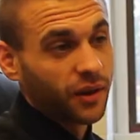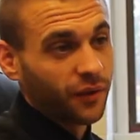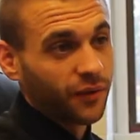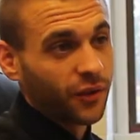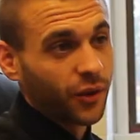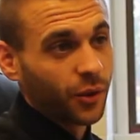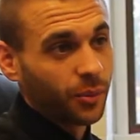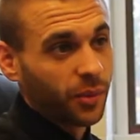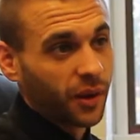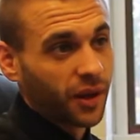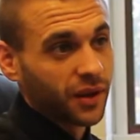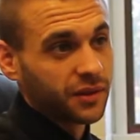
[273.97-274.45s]
of
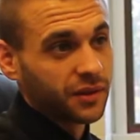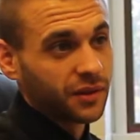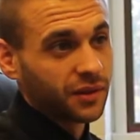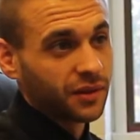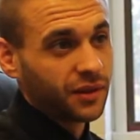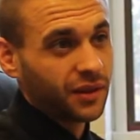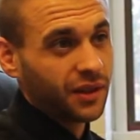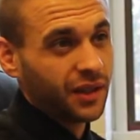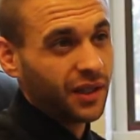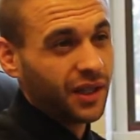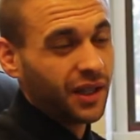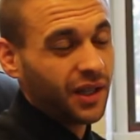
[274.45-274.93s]
their
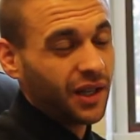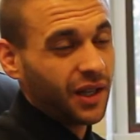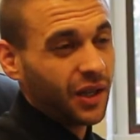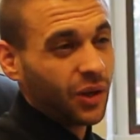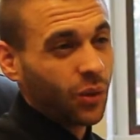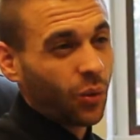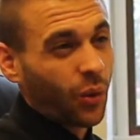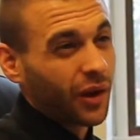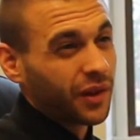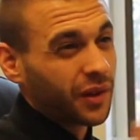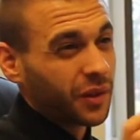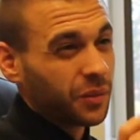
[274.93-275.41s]
puzzle,
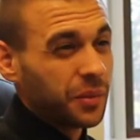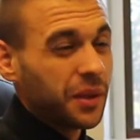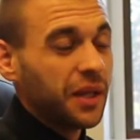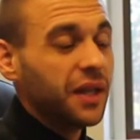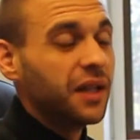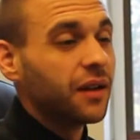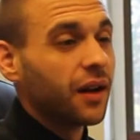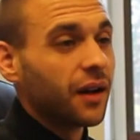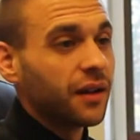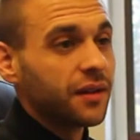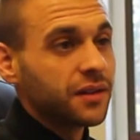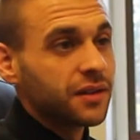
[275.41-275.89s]
while the
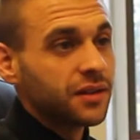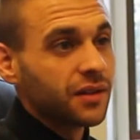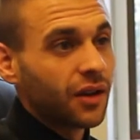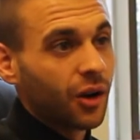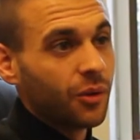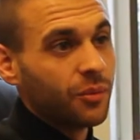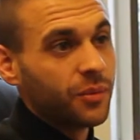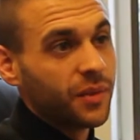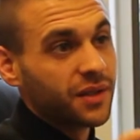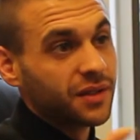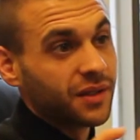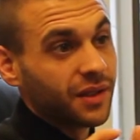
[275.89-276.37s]
peanuts
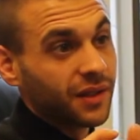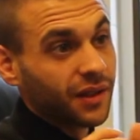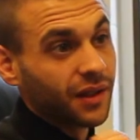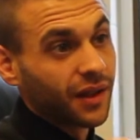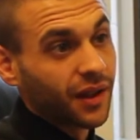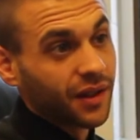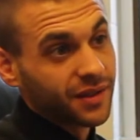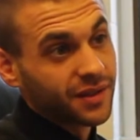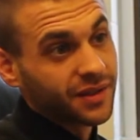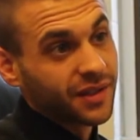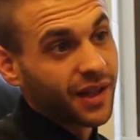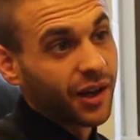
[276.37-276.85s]
are missing
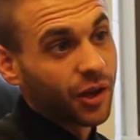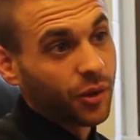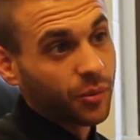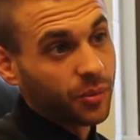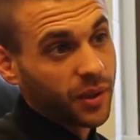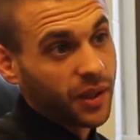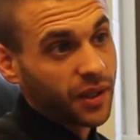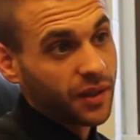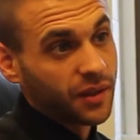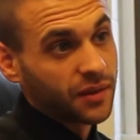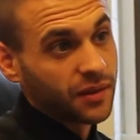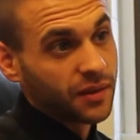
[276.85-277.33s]
a center
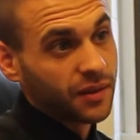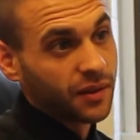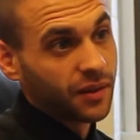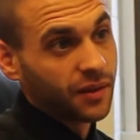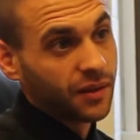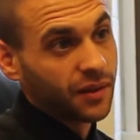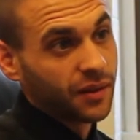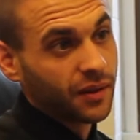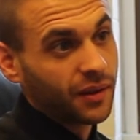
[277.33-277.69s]
piece.